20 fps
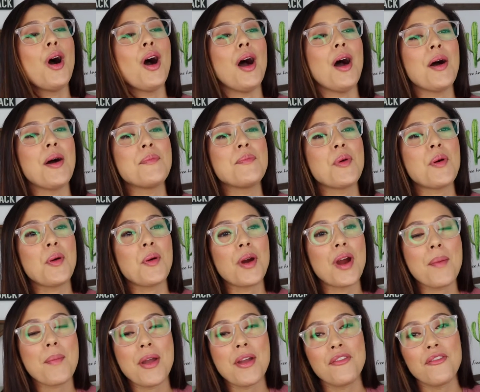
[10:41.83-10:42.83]
um, or
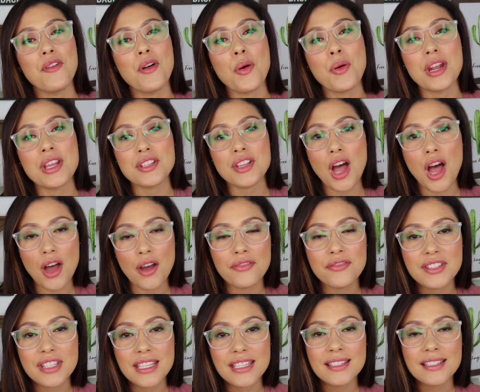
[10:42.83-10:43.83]
on my phone as
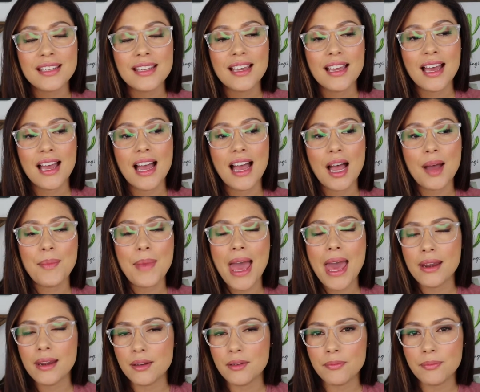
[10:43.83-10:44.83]
often, um,
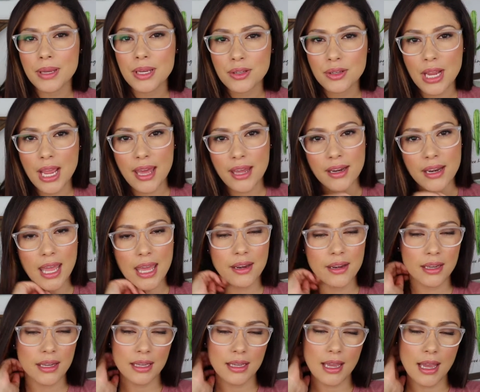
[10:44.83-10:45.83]
editing pic ad
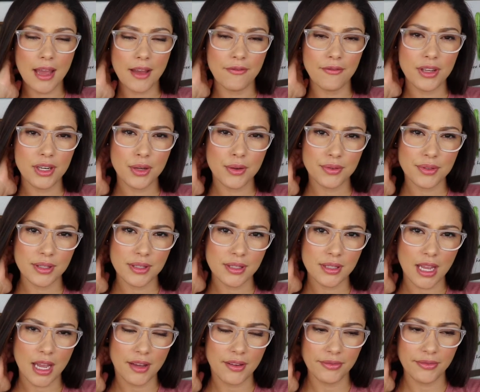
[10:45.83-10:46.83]
editing uh, videos and
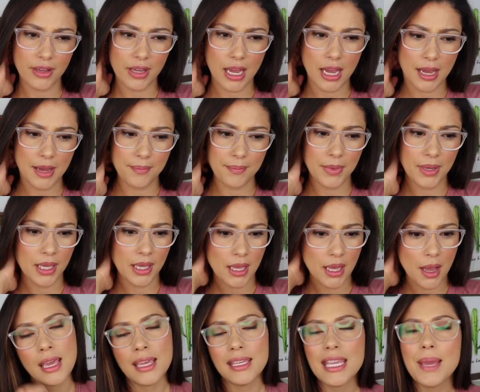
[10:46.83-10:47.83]
stuff. Um,
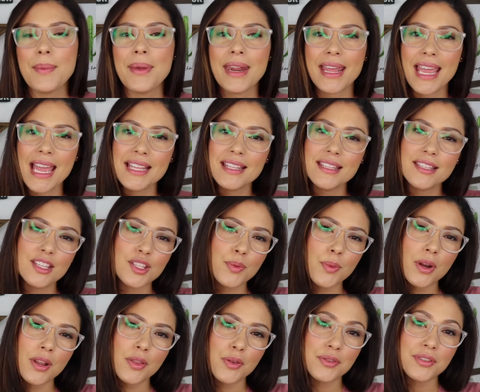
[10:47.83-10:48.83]
yeah, but I guess it's just
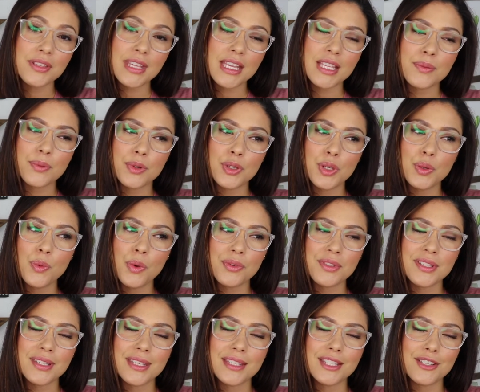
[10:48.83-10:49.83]
one of those things where you won't
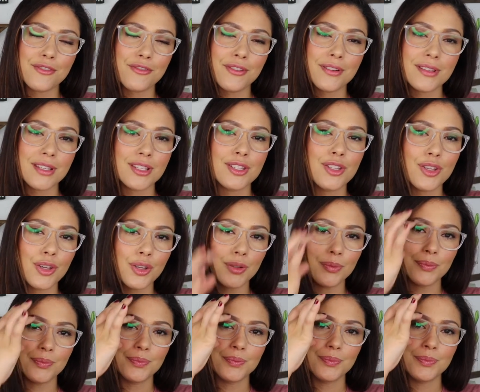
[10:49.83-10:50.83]
see the difference
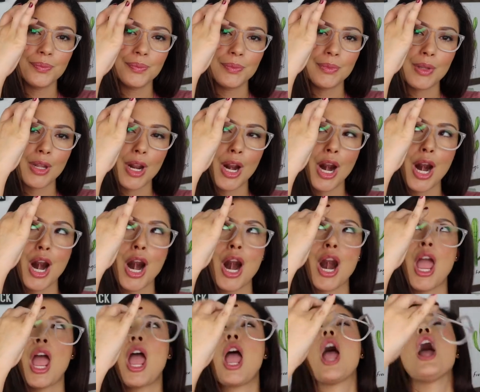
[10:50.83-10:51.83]
until
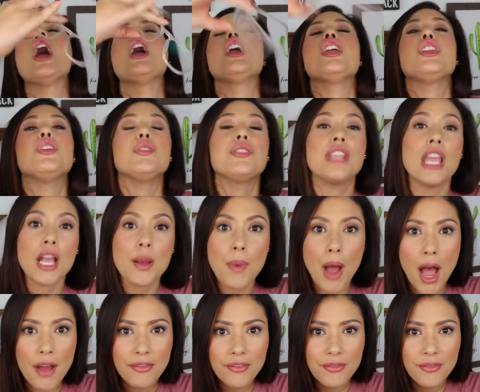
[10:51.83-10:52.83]
you take them
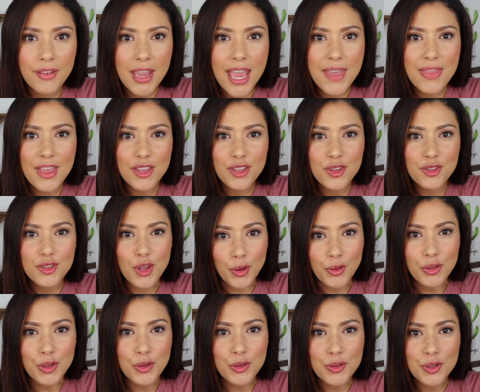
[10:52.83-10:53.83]
off, and then you
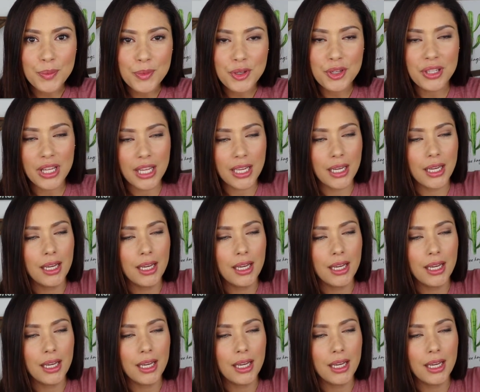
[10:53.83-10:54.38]
don't use them, and you're like,